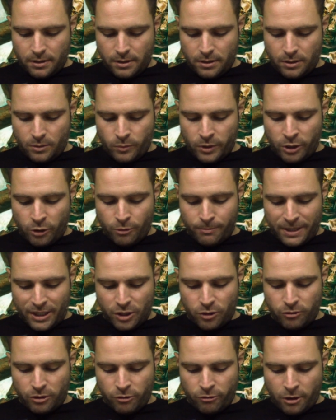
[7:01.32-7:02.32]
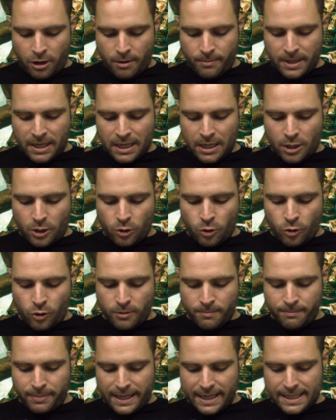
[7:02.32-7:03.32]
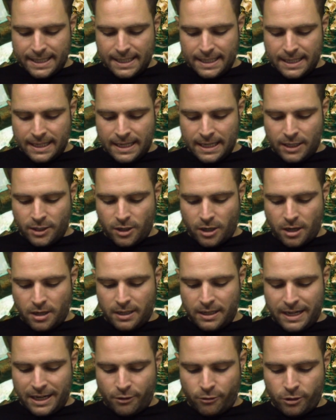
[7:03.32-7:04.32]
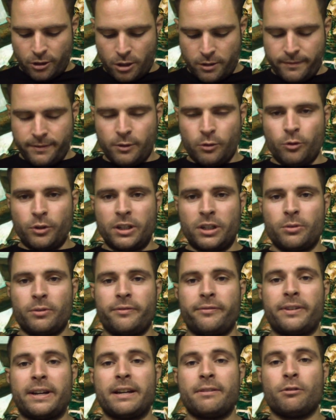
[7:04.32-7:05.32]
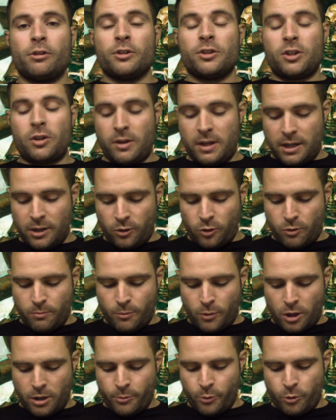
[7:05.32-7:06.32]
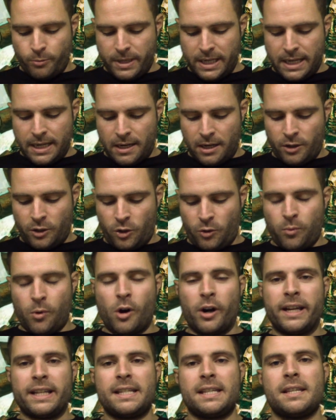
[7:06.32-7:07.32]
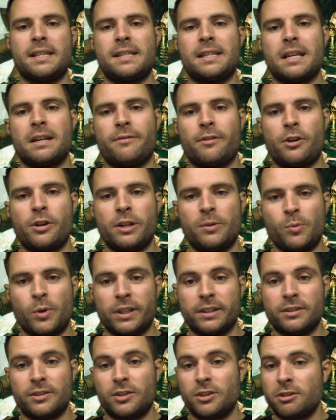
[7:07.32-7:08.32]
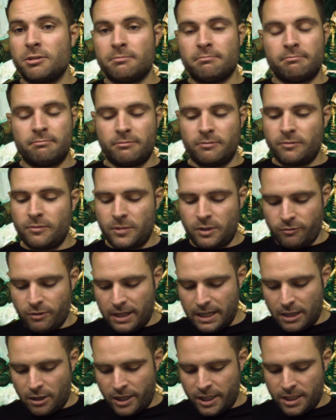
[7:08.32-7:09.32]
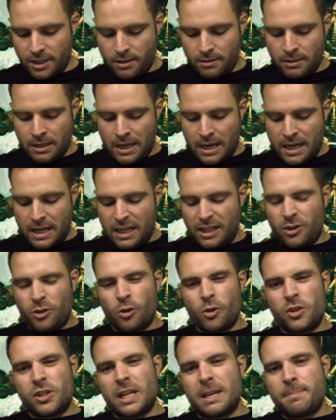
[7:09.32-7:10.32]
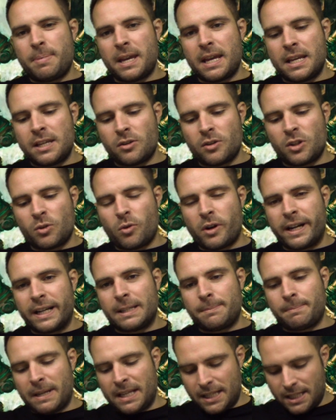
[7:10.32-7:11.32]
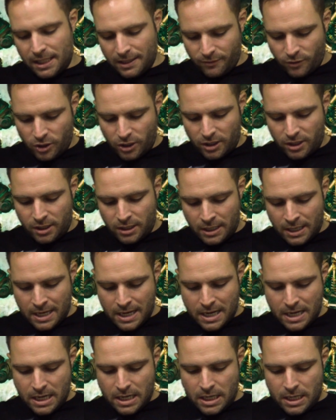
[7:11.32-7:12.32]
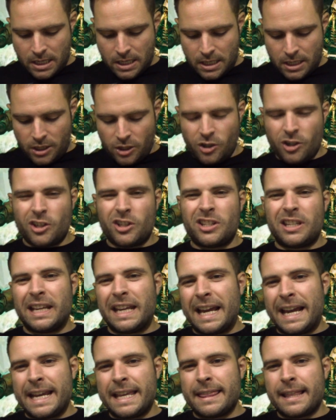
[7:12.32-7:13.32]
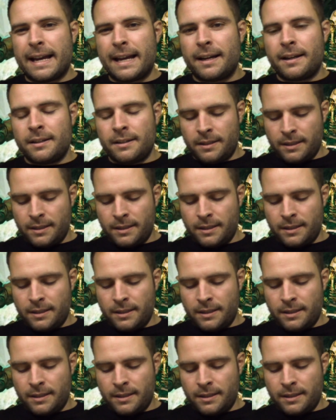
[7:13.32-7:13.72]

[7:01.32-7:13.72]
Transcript: when you're a muster in your army, you can basically turn a Necron Overlord into a Pharaon, so you can do My Will Be Done twice instead of only once. It's really nice. It's 2 CP, so it's quite expensive just to gain that.